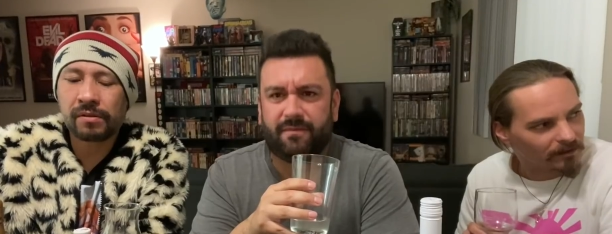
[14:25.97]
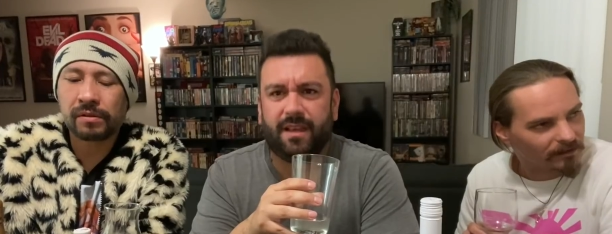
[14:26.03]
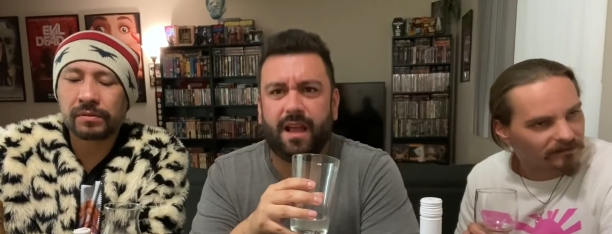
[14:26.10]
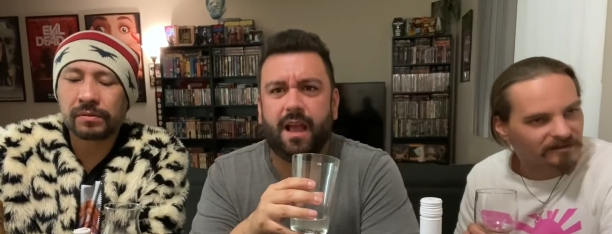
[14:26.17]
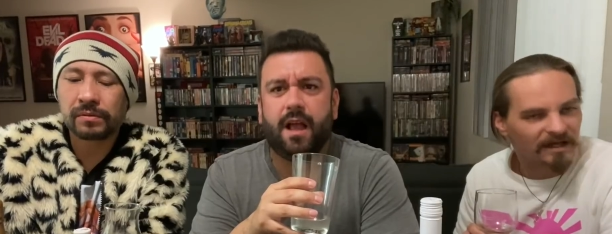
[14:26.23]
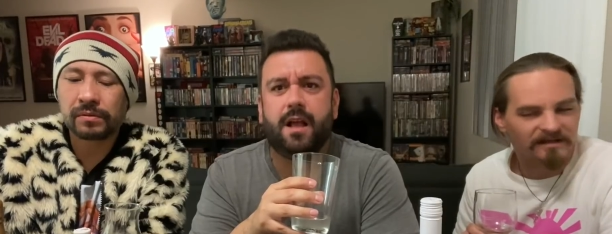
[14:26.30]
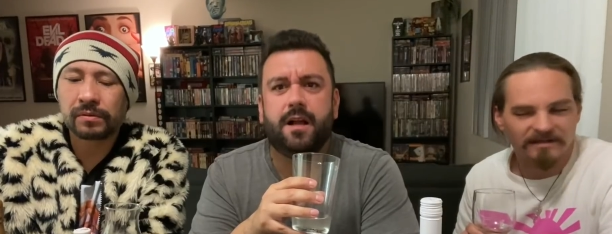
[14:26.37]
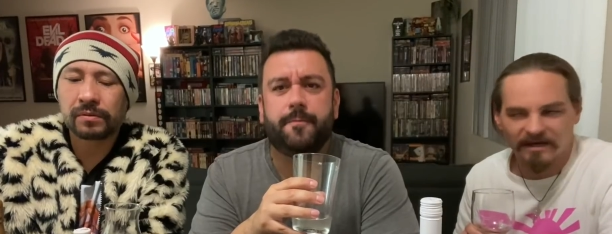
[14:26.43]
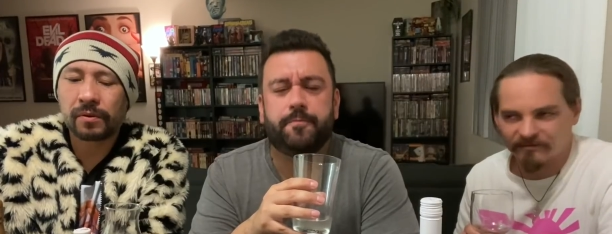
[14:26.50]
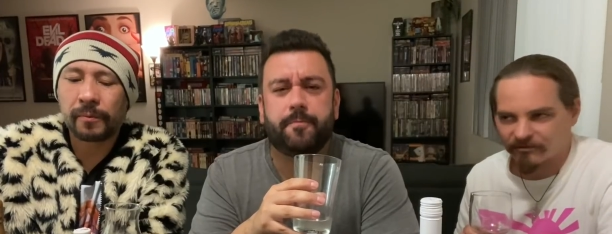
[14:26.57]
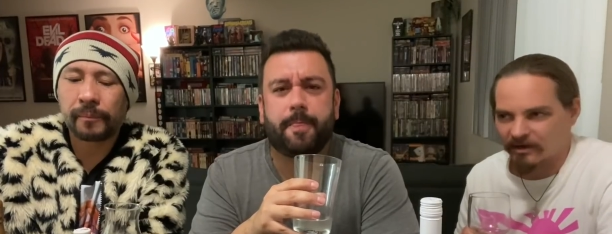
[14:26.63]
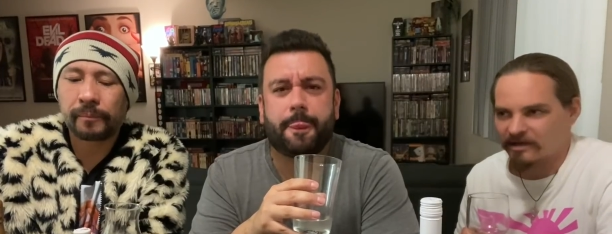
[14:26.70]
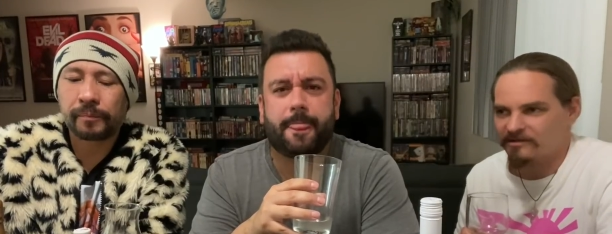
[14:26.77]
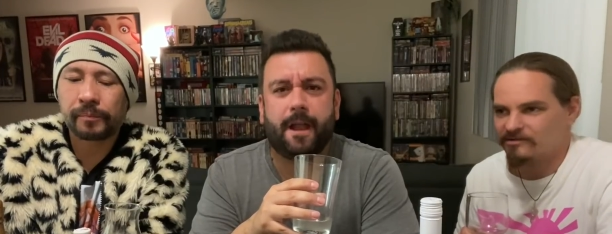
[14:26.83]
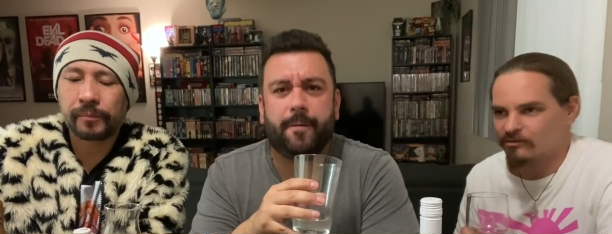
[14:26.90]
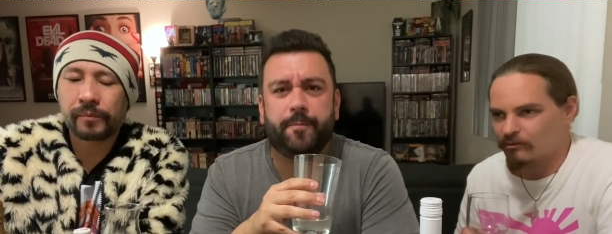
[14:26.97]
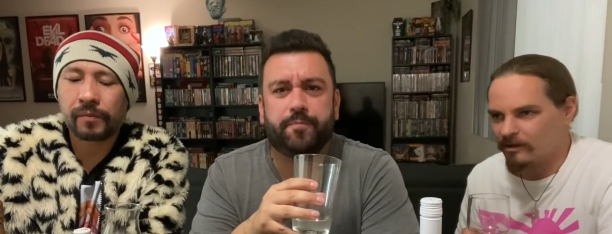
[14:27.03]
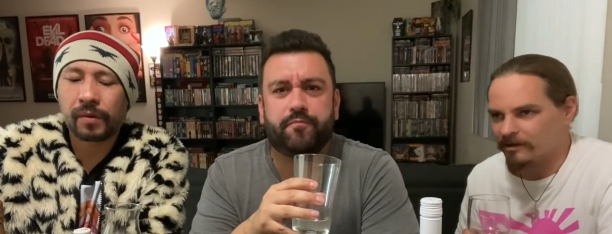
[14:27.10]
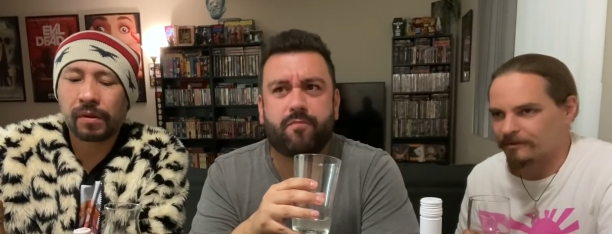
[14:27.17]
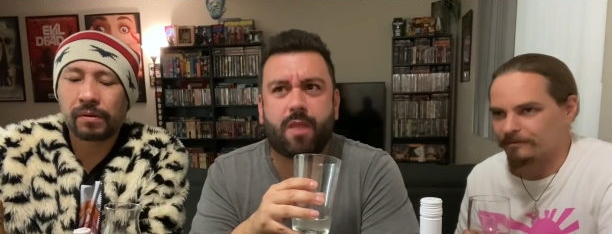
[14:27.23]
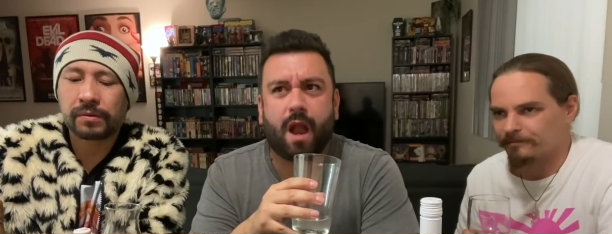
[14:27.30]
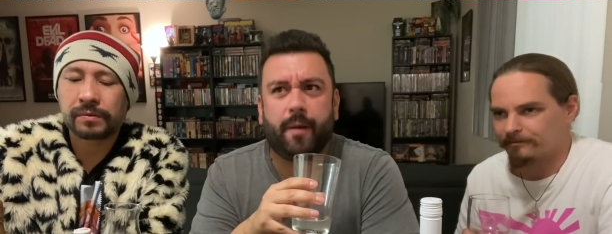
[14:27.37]
Speaker 1: Tastes like freaking squirt.
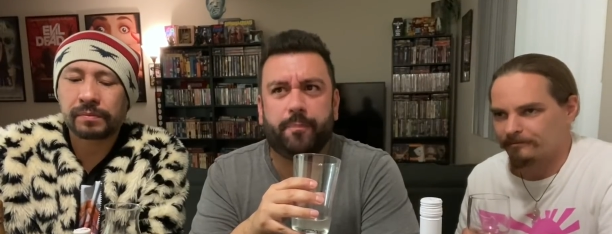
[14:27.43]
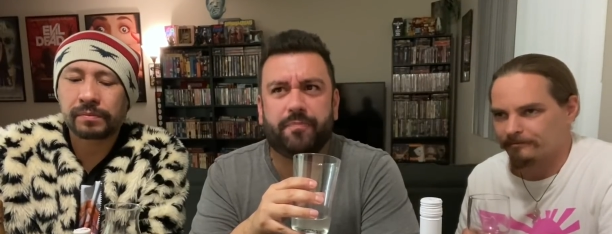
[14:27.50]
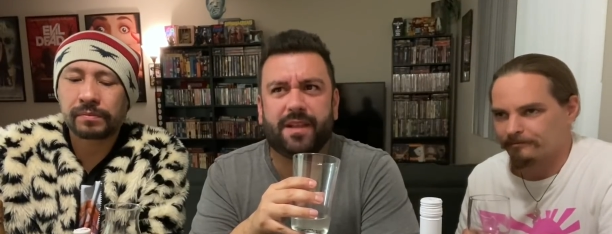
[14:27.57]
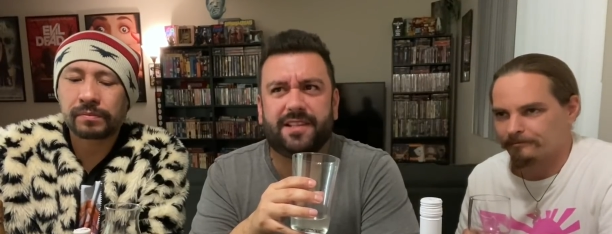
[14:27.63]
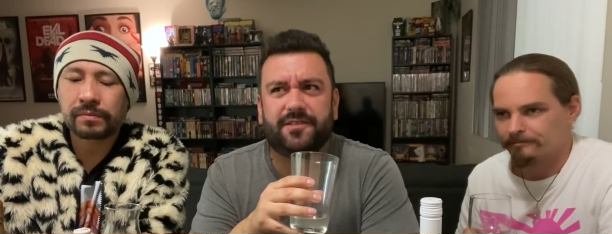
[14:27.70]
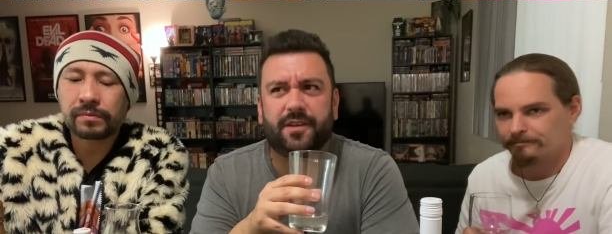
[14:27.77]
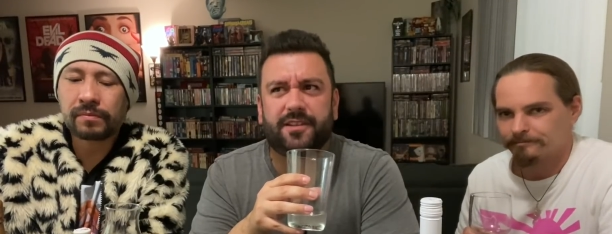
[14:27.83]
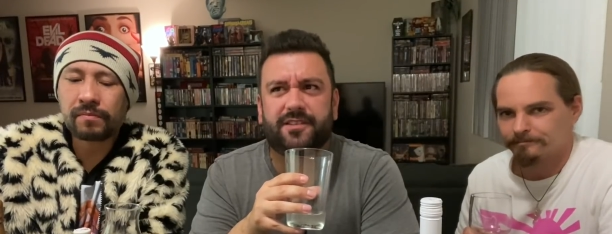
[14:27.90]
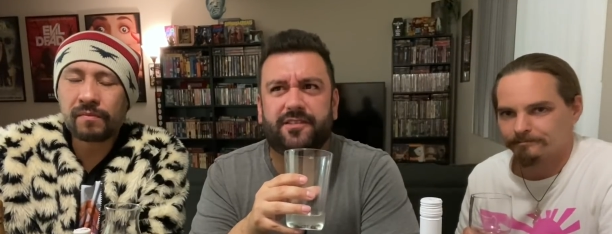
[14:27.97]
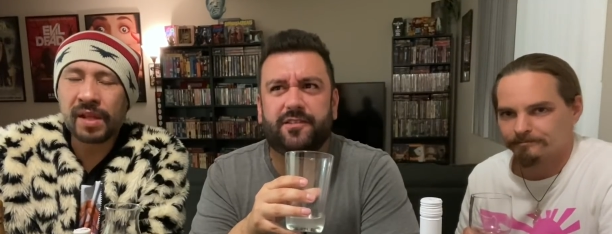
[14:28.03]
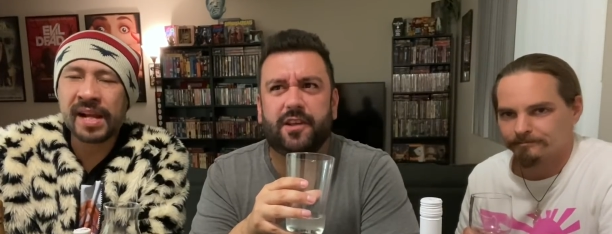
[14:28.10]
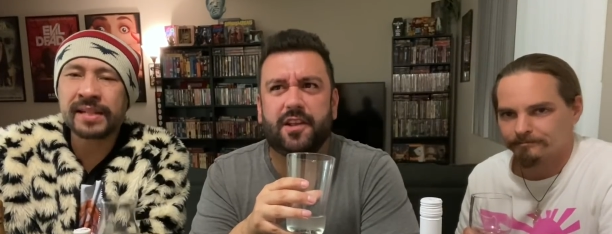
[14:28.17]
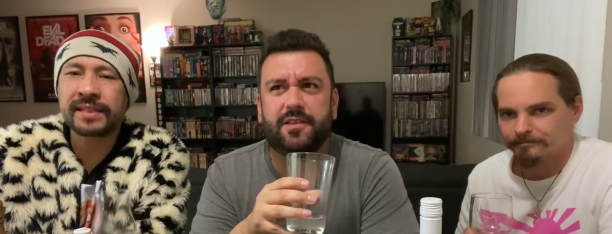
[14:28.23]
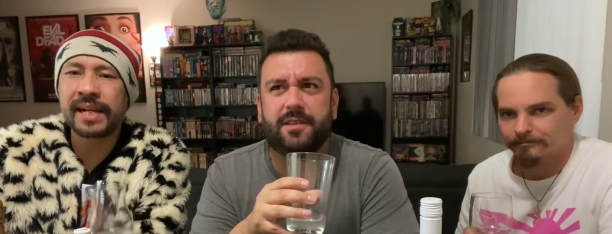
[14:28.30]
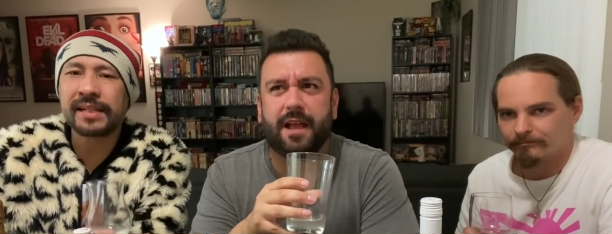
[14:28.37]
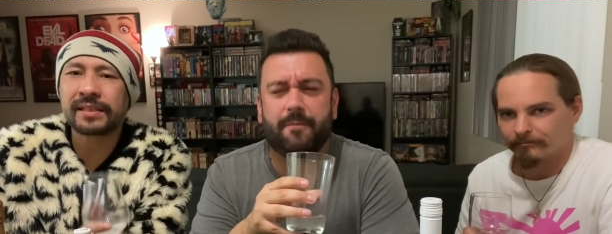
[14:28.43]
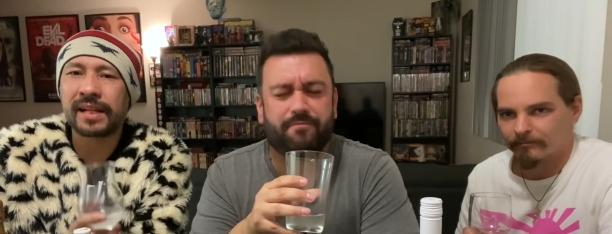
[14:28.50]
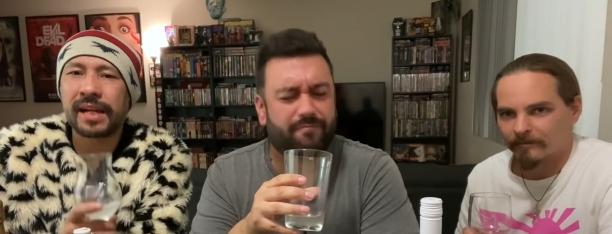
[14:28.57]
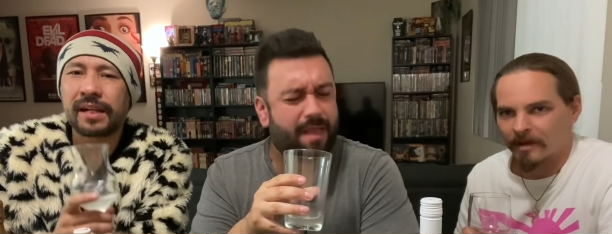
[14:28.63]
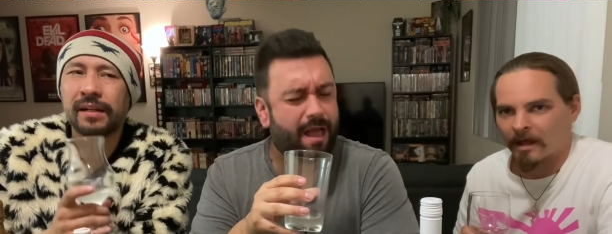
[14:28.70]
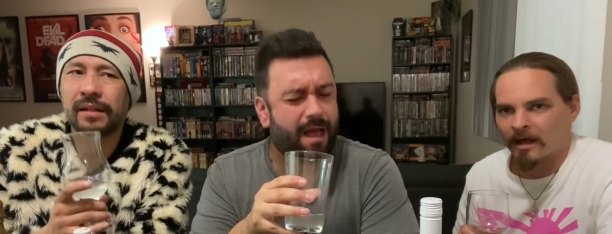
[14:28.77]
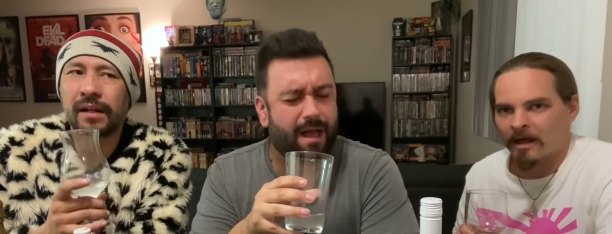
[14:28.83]
It's, it's, it, it tastes like
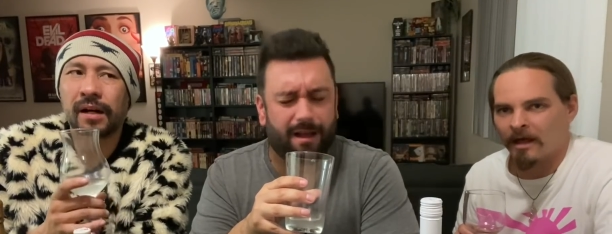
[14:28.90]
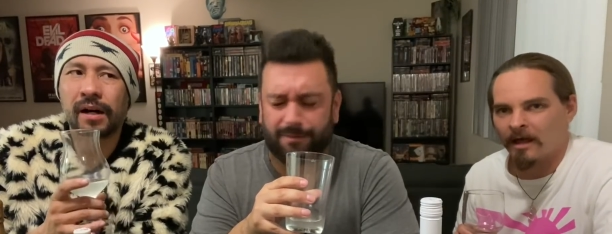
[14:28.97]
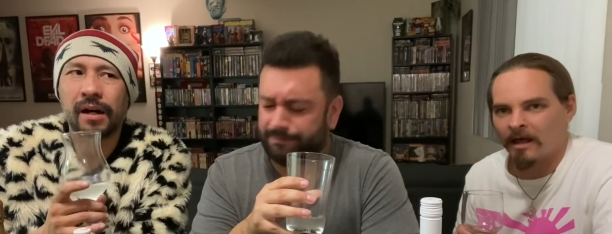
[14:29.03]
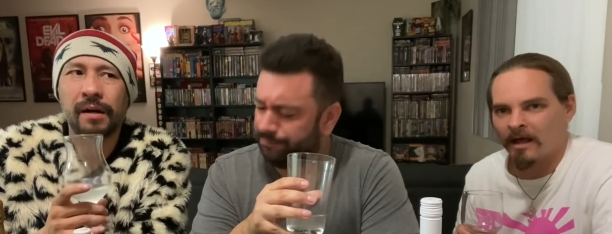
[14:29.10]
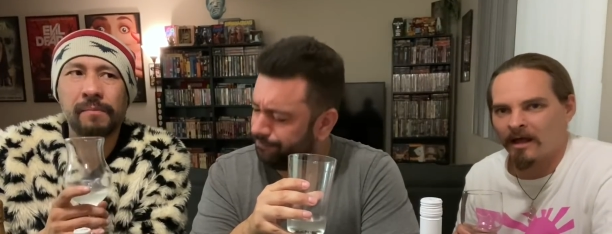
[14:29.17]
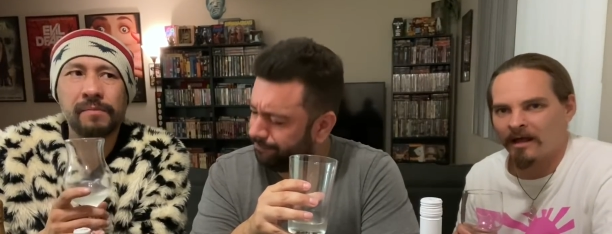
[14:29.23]
um,